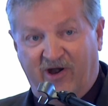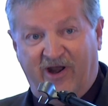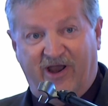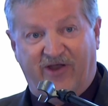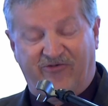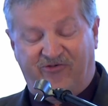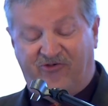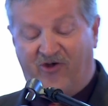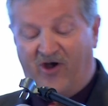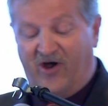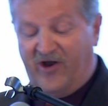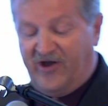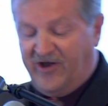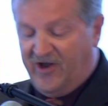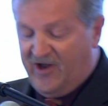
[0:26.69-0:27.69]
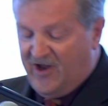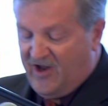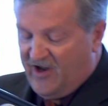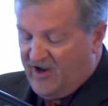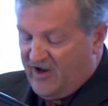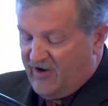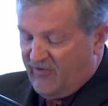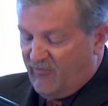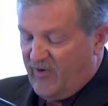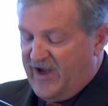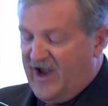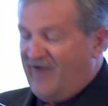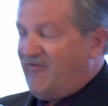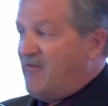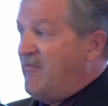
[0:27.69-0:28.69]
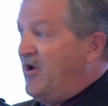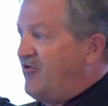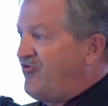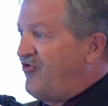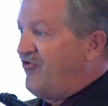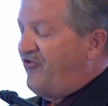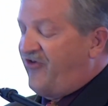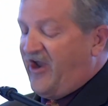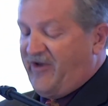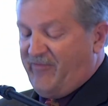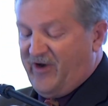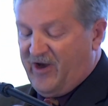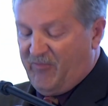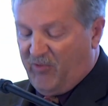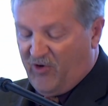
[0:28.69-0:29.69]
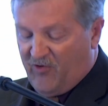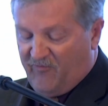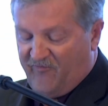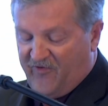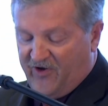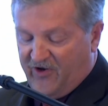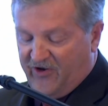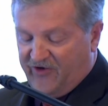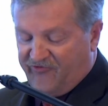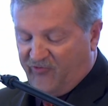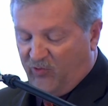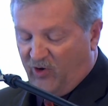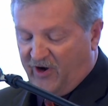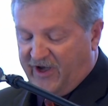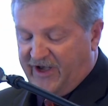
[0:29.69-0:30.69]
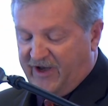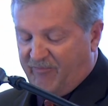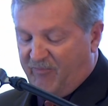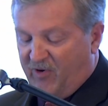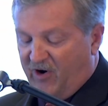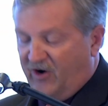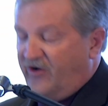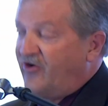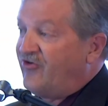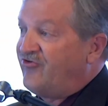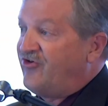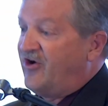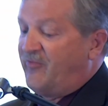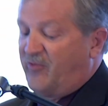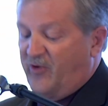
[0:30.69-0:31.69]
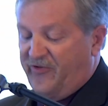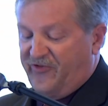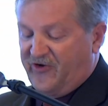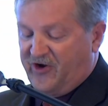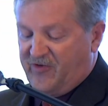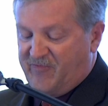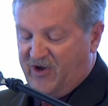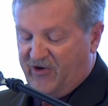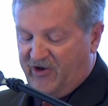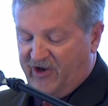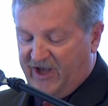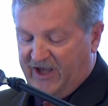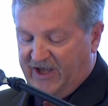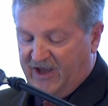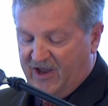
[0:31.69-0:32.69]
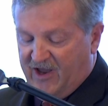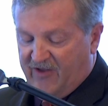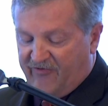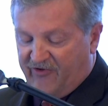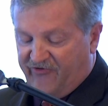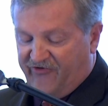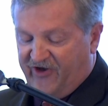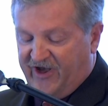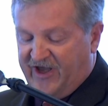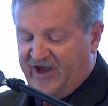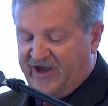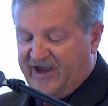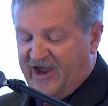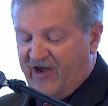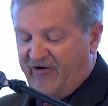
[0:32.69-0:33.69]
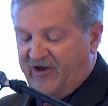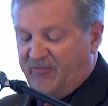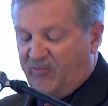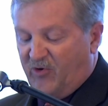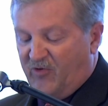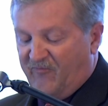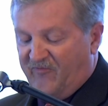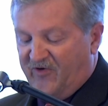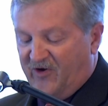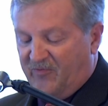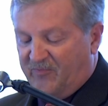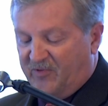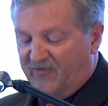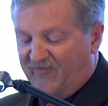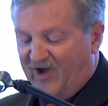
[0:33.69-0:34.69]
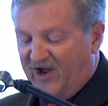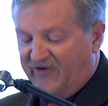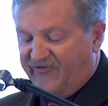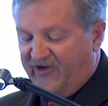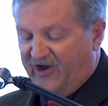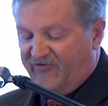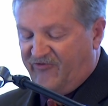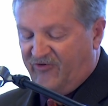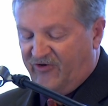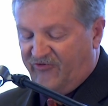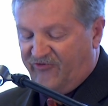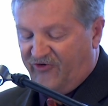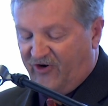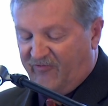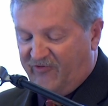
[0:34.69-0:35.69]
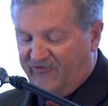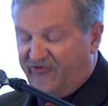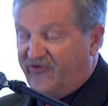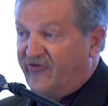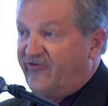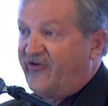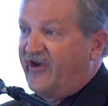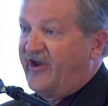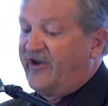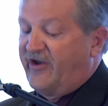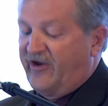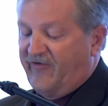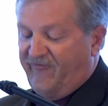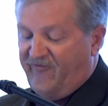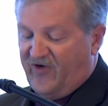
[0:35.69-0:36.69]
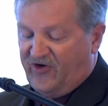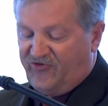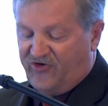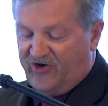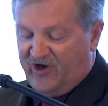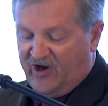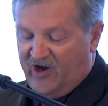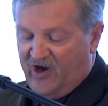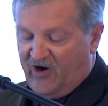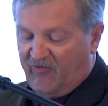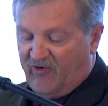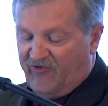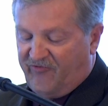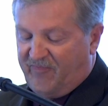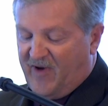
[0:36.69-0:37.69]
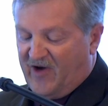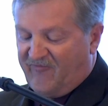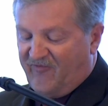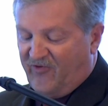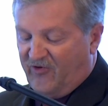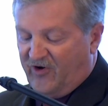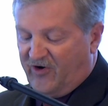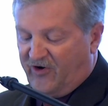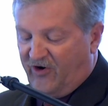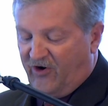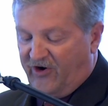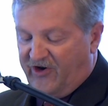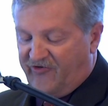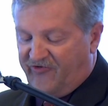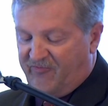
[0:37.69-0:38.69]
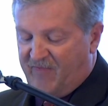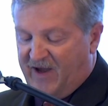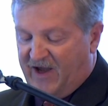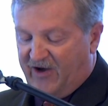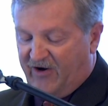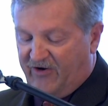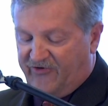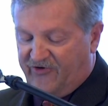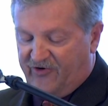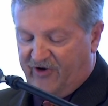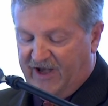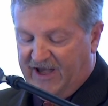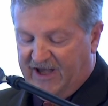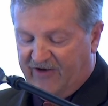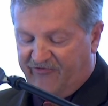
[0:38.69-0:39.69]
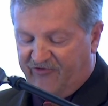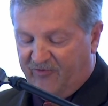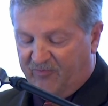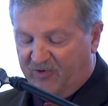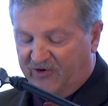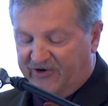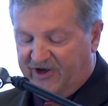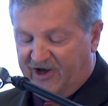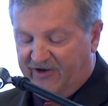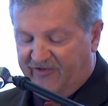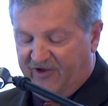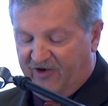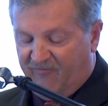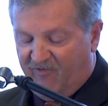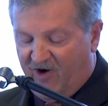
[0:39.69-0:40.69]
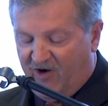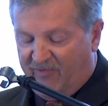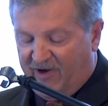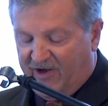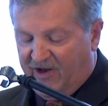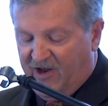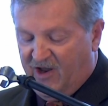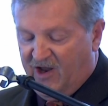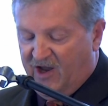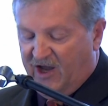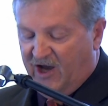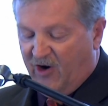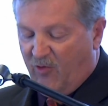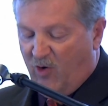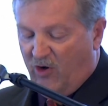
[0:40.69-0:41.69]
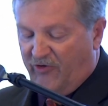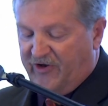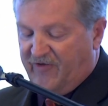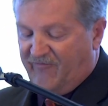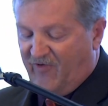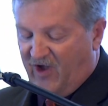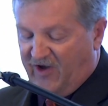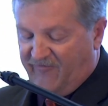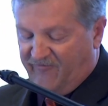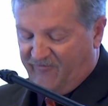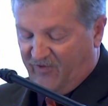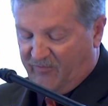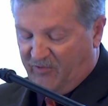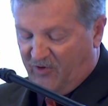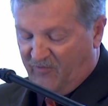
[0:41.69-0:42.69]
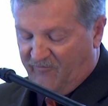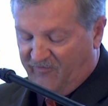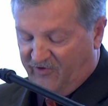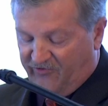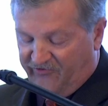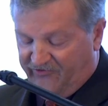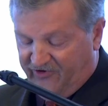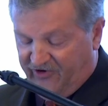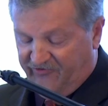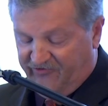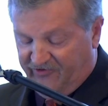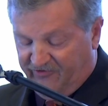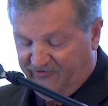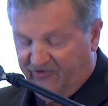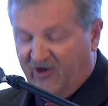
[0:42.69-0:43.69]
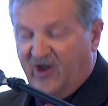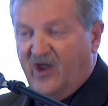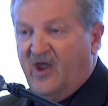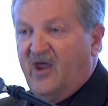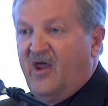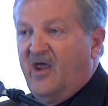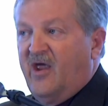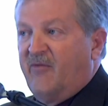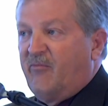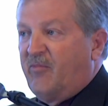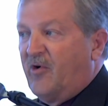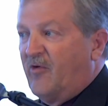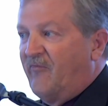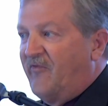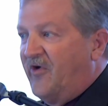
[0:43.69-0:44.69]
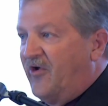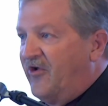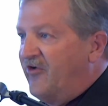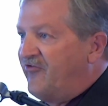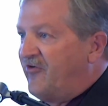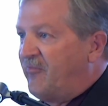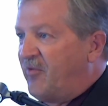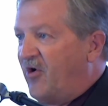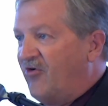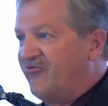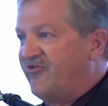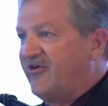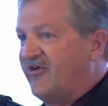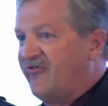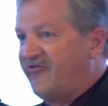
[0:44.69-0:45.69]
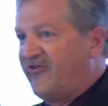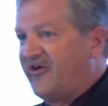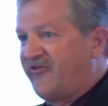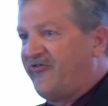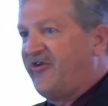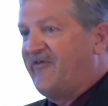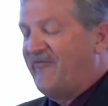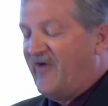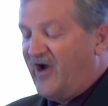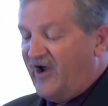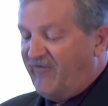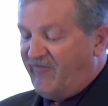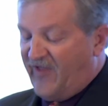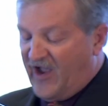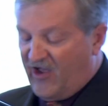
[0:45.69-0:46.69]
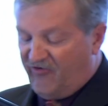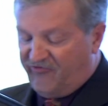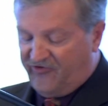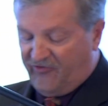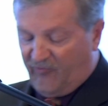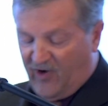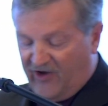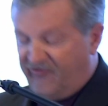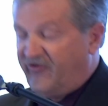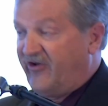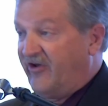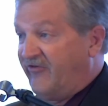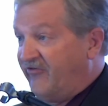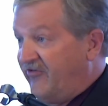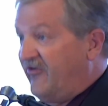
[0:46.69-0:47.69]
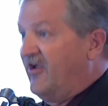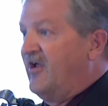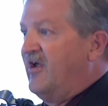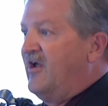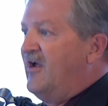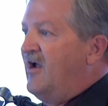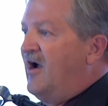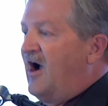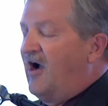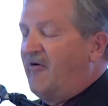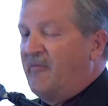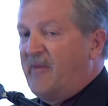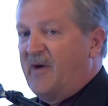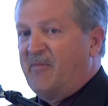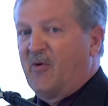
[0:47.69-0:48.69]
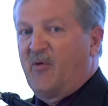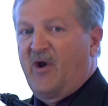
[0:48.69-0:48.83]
going to get started. We have a mission statement in Broomfield. It's working in partnership with the community. The City and County of Broomfield provides excellent services in an efficient, respectful, and courteous manner to enhance and protect the environment and quality of life for Broomfield citizens. Broomfield is approaching 65,000 residents. I remember